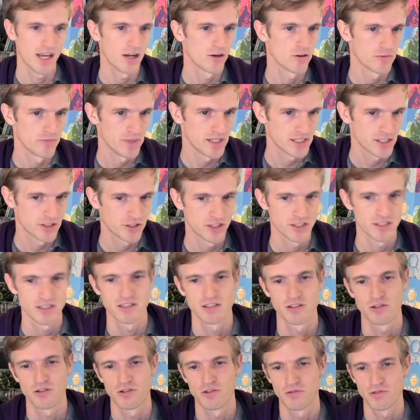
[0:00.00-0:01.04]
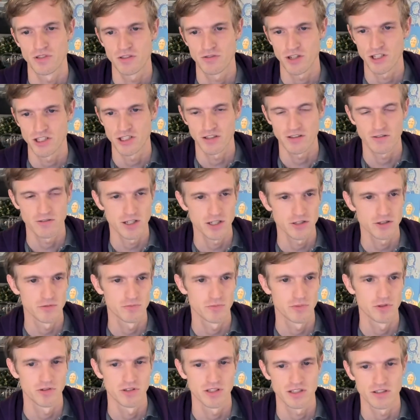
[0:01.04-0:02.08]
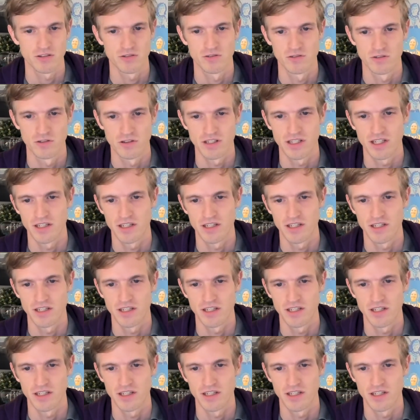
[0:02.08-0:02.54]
error messages to structured crash reports or